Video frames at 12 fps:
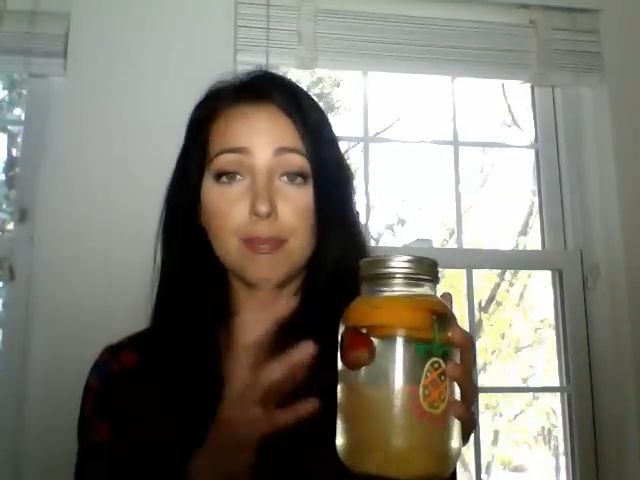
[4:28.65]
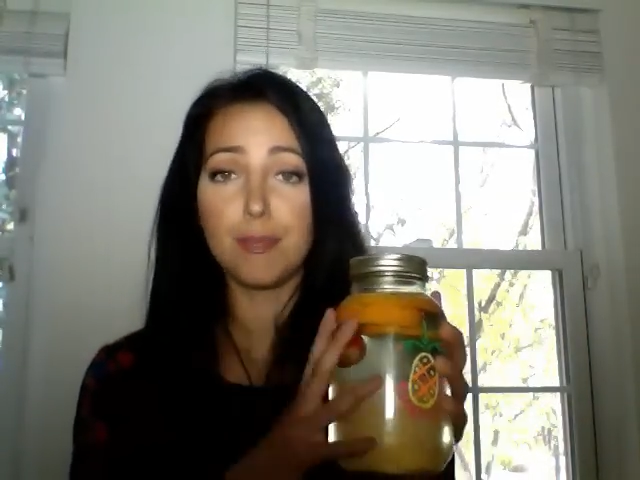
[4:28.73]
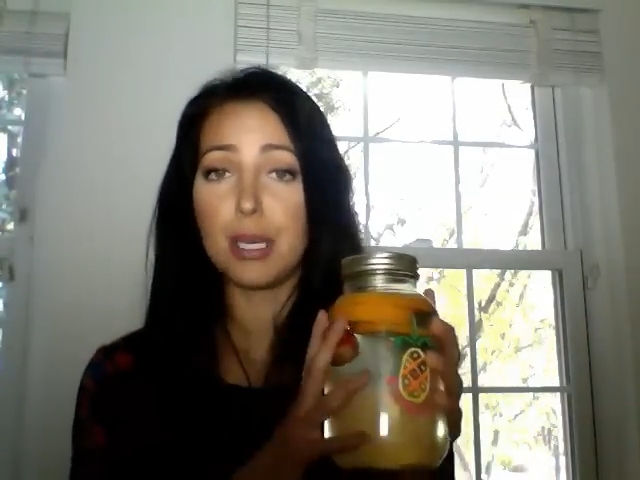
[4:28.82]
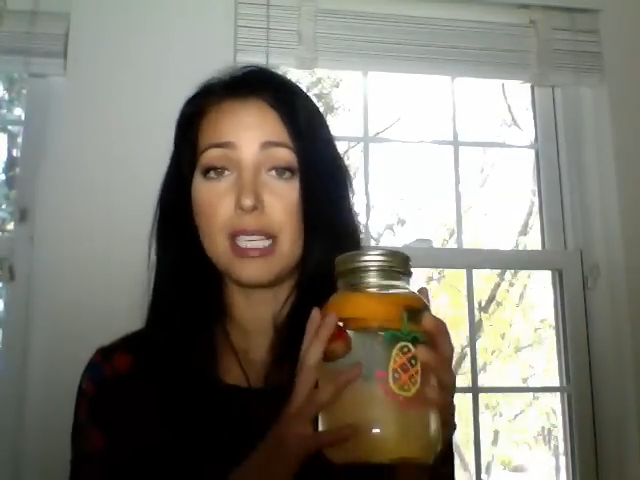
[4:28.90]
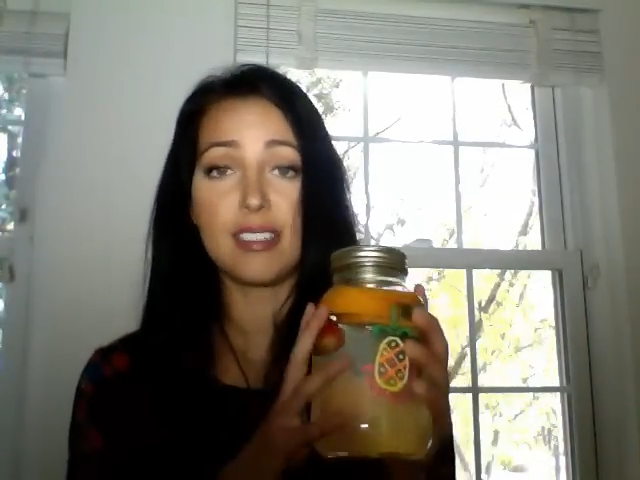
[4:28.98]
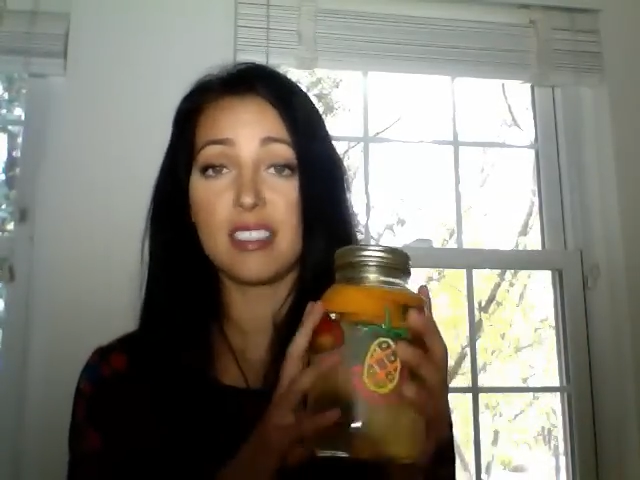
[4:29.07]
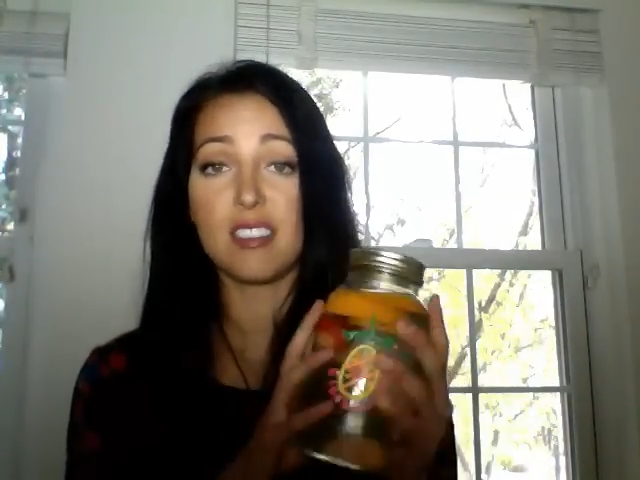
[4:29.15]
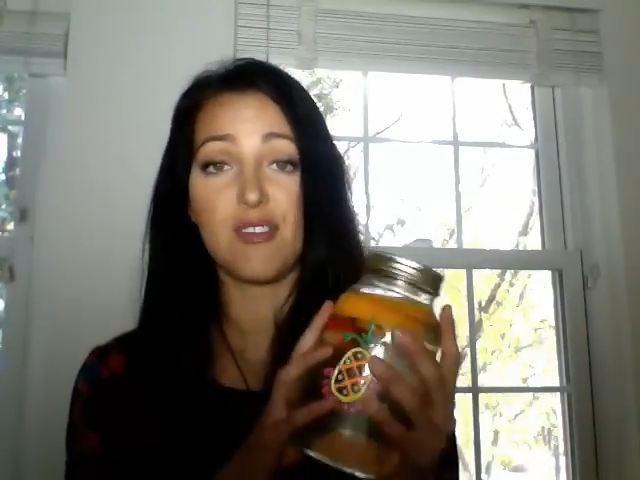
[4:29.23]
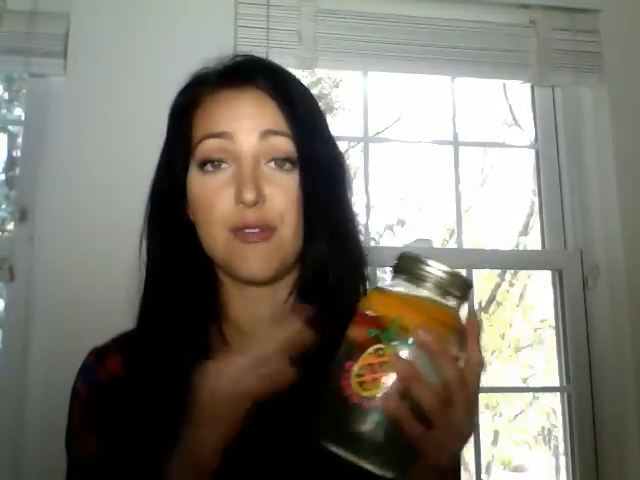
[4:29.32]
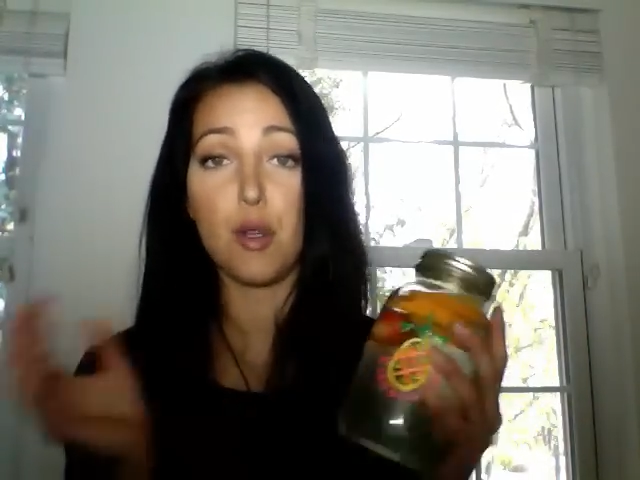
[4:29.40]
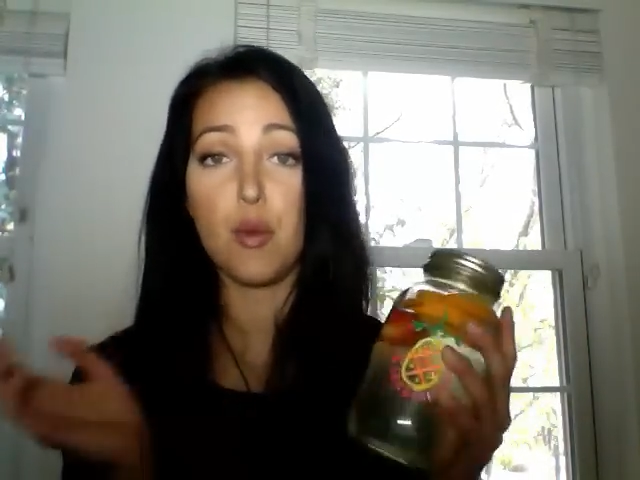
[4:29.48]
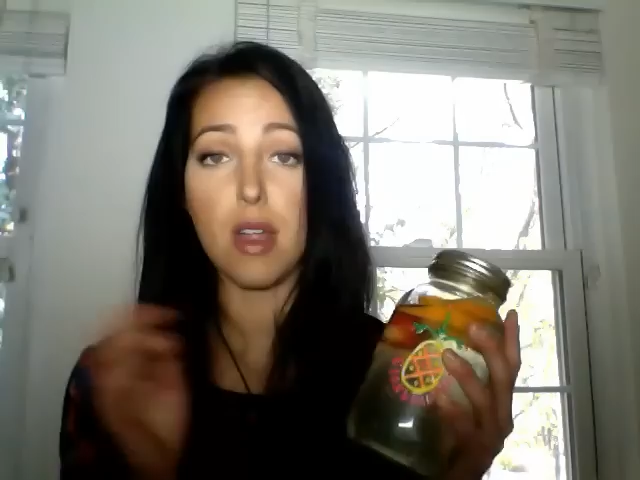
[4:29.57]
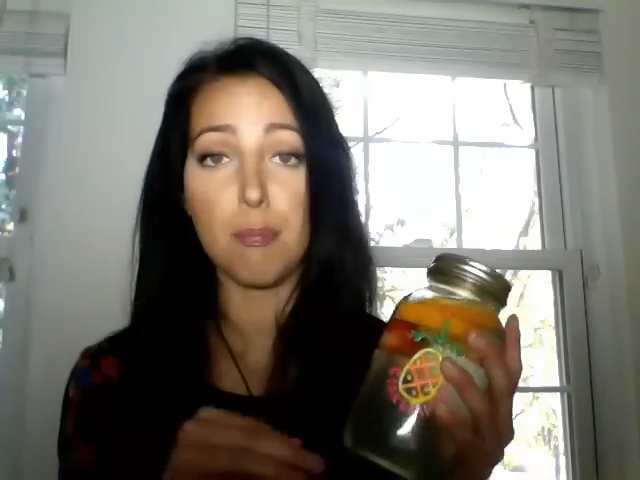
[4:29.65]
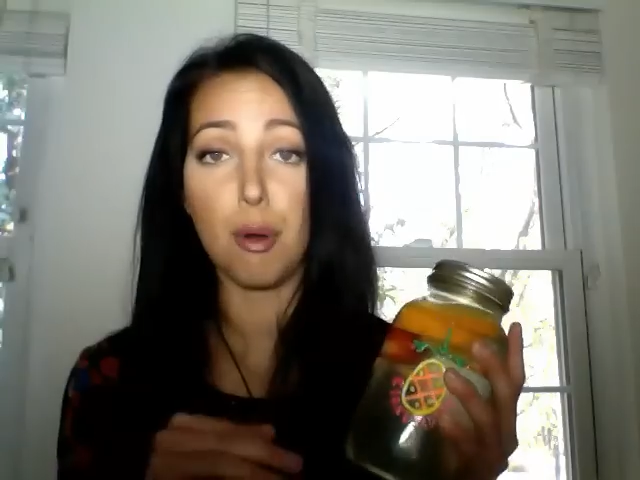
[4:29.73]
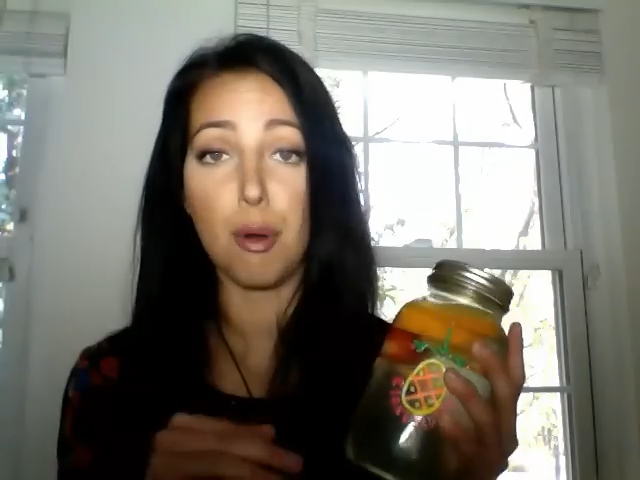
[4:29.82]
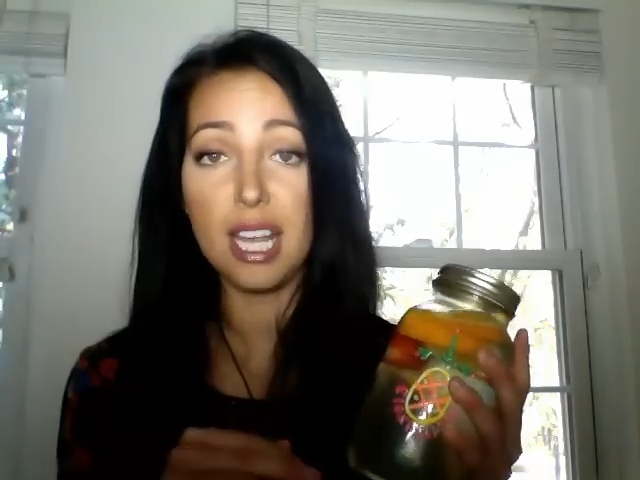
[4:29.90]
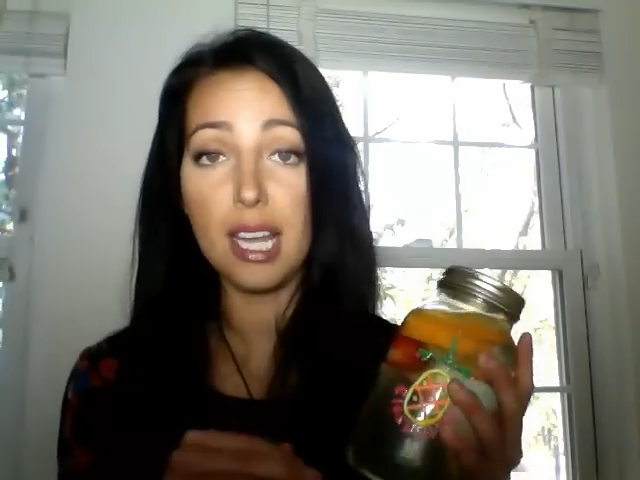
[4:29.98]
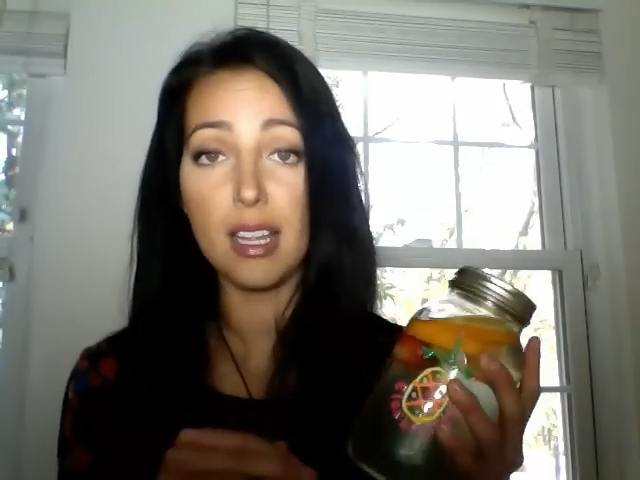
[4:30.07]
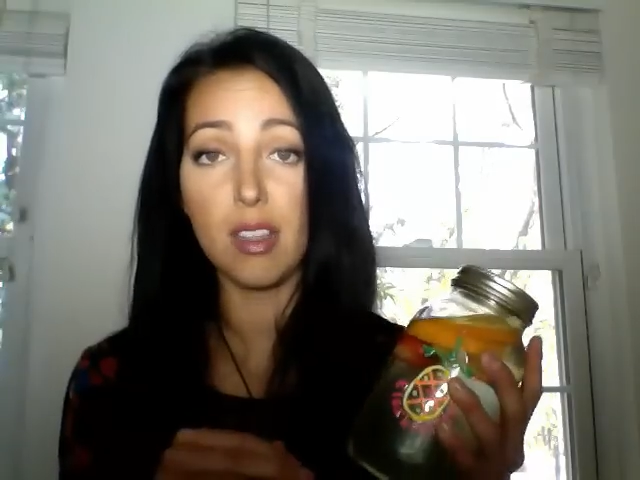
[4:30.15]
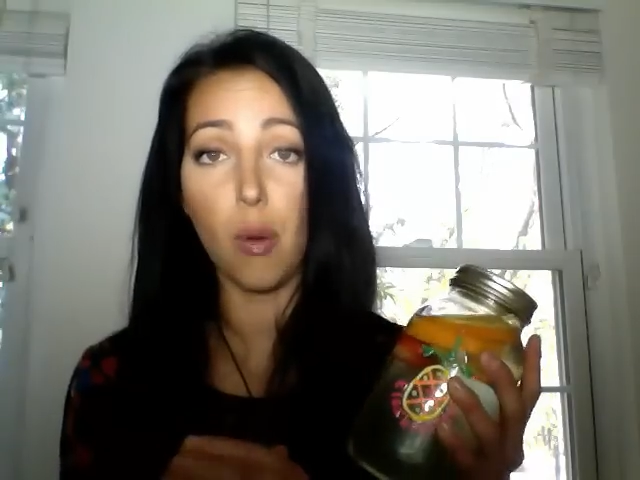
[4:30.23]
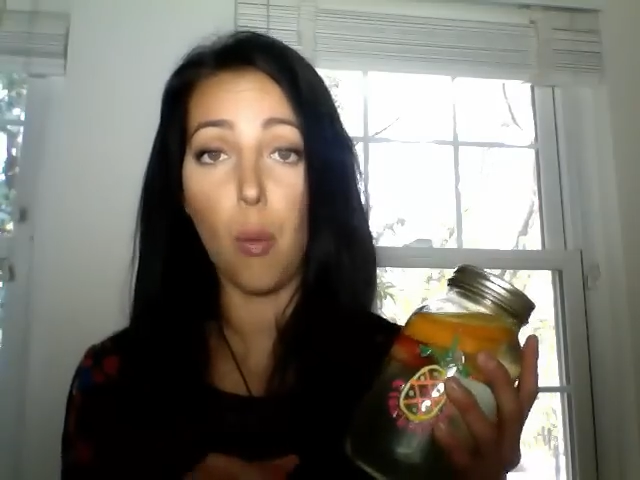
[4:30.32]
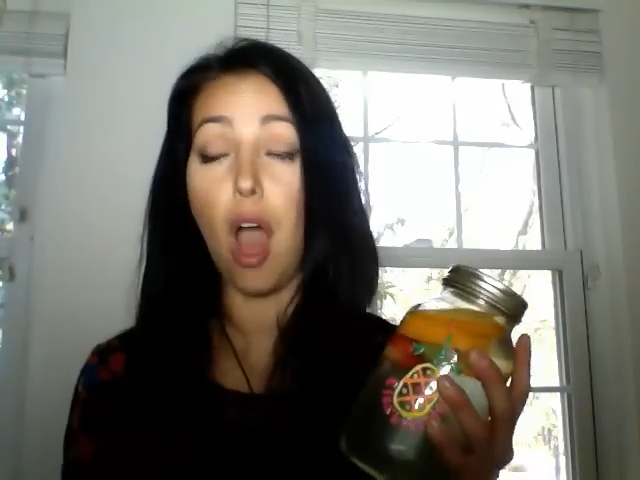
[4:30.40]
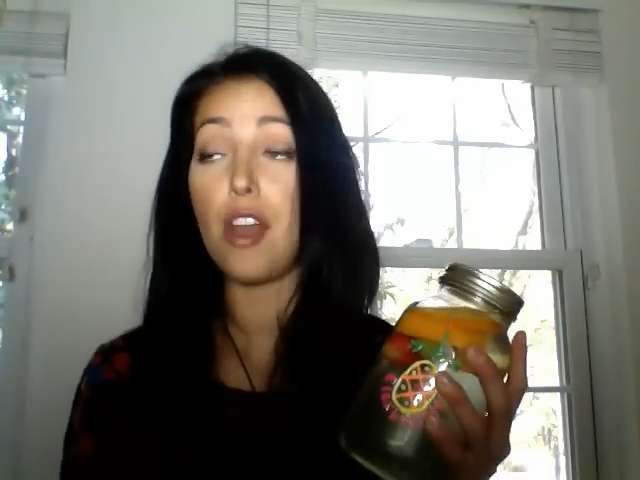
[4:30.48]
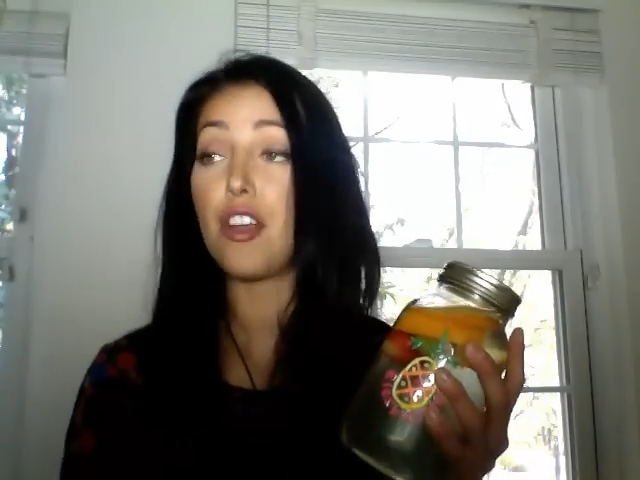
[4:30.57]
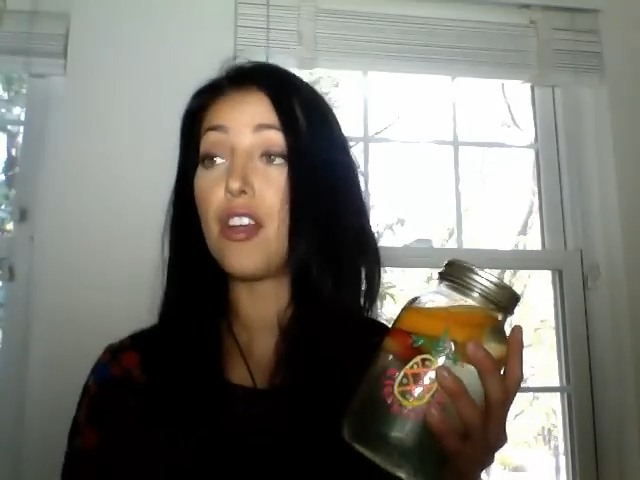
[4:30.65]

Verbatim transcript: pieces of fruit and putting it in the water.